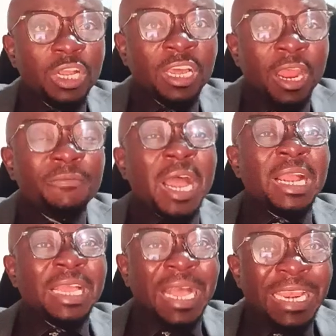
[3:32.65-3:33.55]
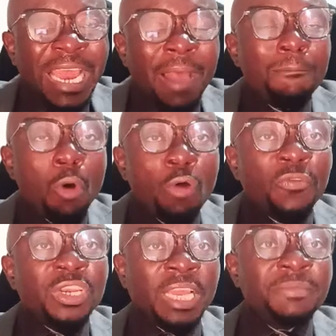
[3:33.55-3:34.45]
grab and gather more for
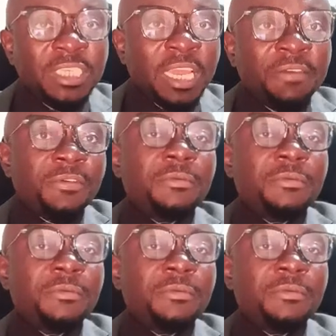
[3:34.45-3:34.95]
themselves